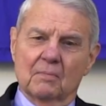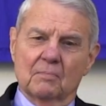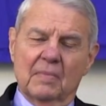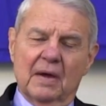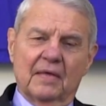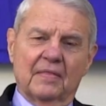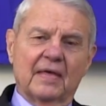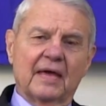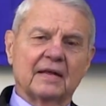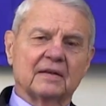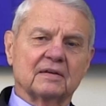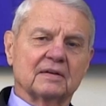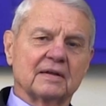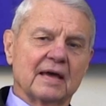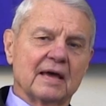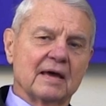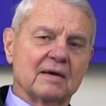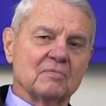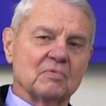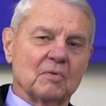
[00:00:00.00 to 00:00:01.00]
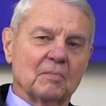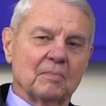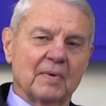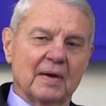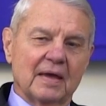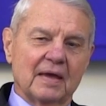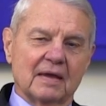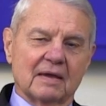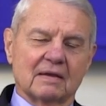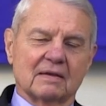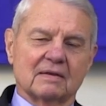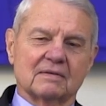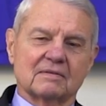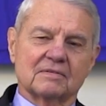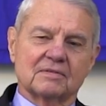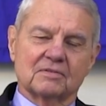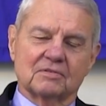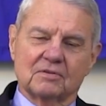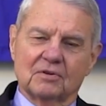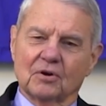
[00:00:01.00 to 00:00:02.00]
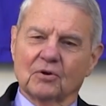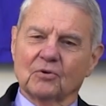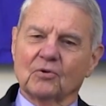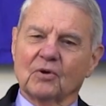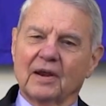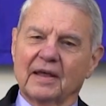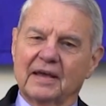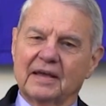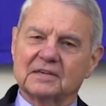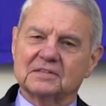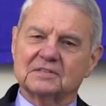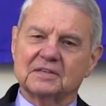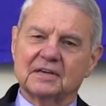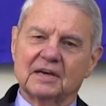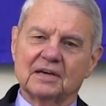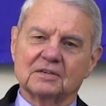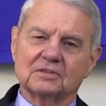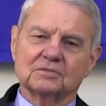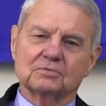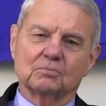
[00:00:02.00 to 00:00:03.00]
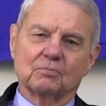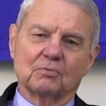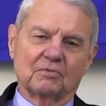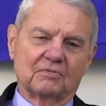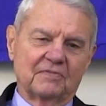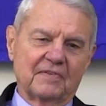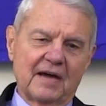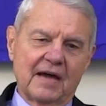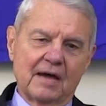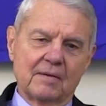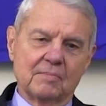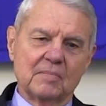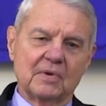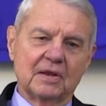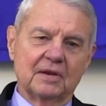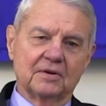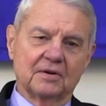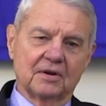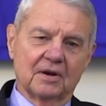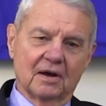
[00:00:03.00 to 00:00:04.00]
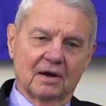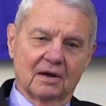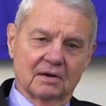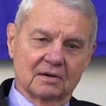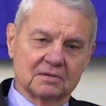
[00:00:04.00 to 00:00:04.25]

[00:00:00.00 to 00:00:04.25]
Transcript: By that time, the bank's total assets were $5 million.